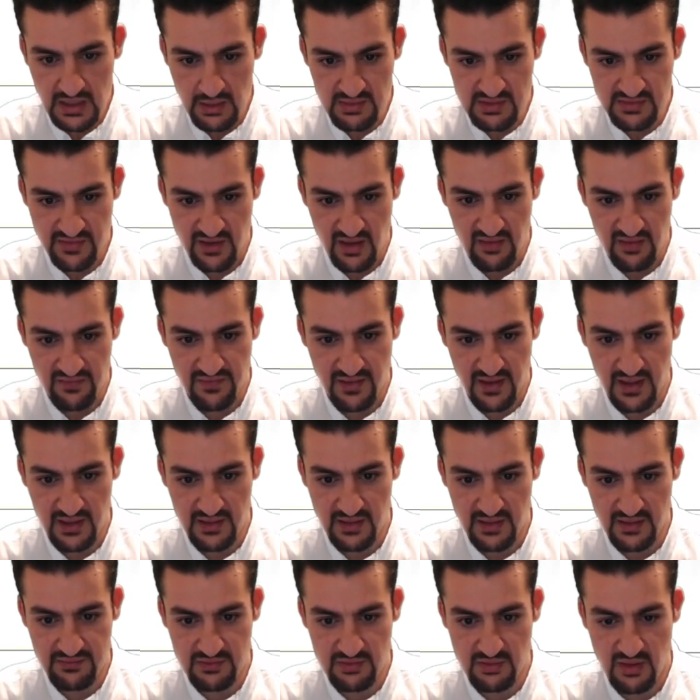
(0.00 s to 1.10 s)
there was
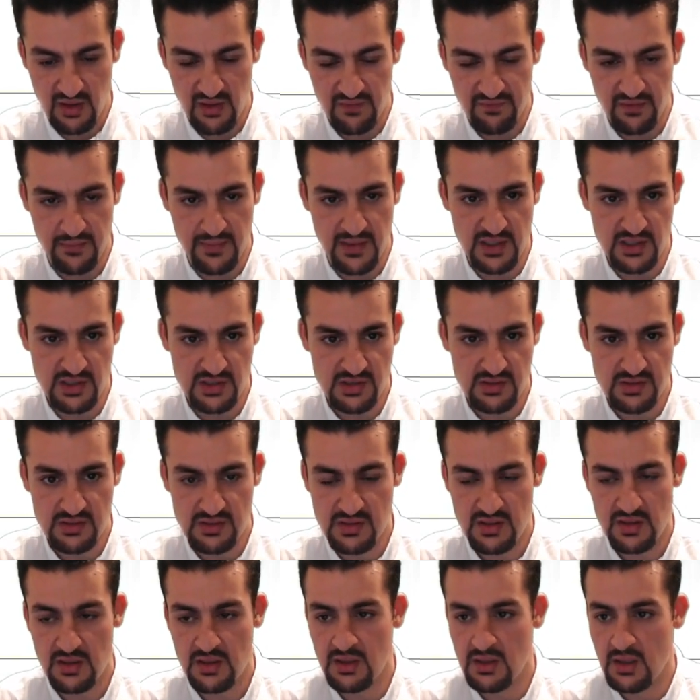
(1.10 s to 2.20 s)
verified. I have 2
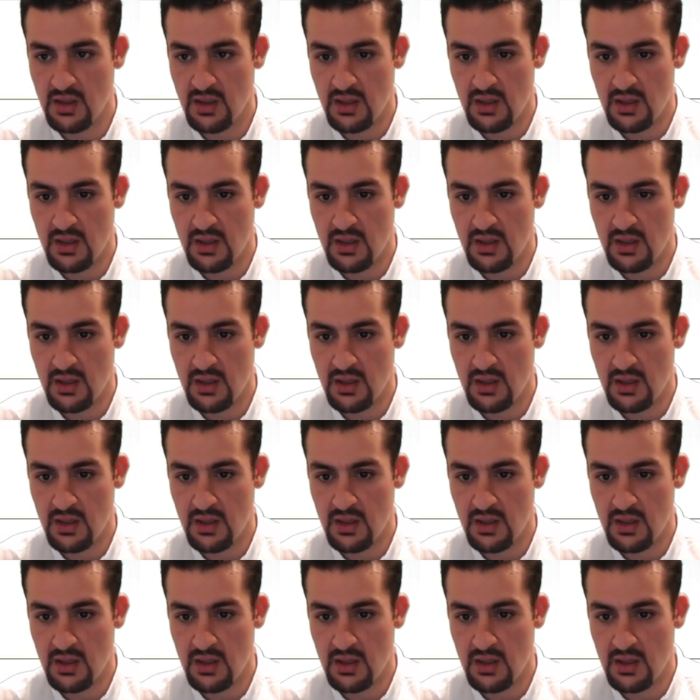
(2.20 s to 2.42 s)
confirmations.